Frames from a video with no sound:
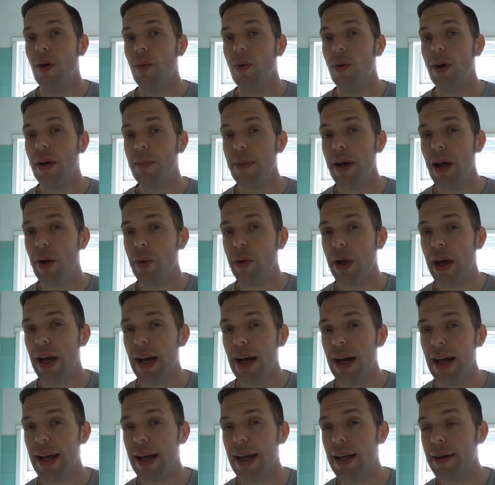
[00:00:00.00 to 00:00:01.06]
to be
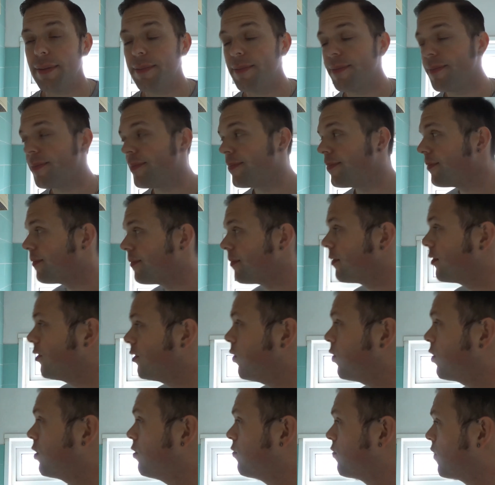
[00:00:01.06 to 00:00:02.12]
okay. It's not going to